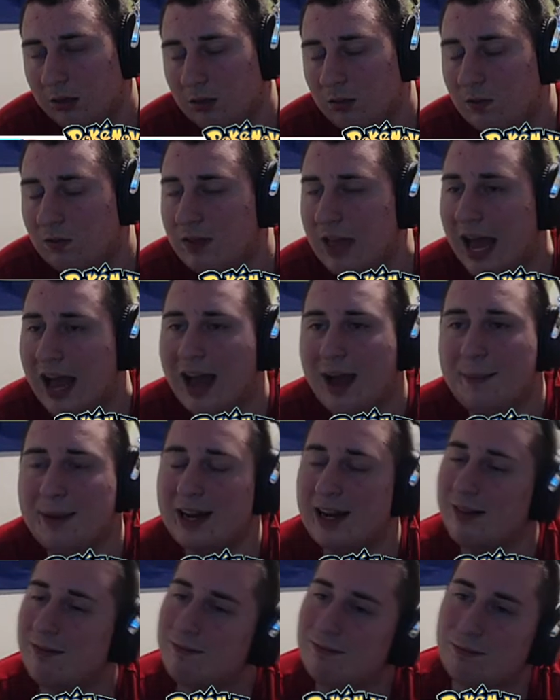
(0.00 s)
That, I
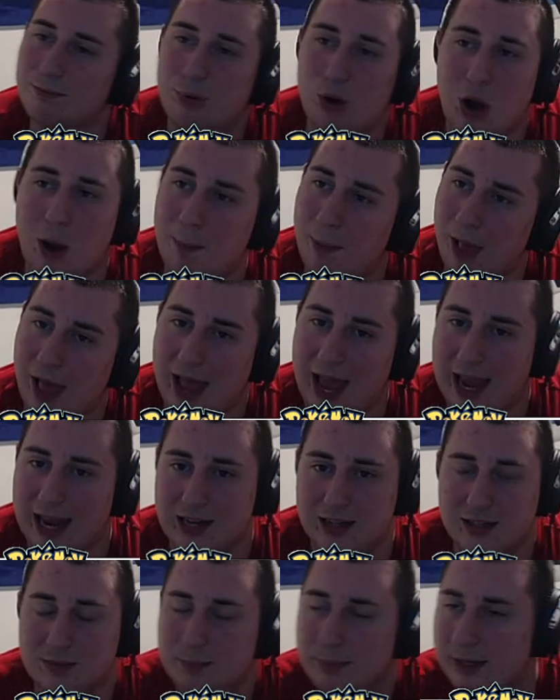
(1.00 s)
mean, pro
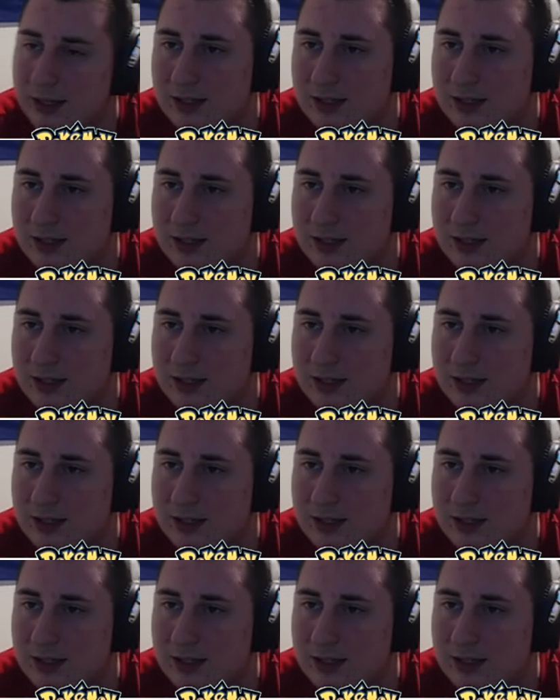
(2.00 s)
plays, but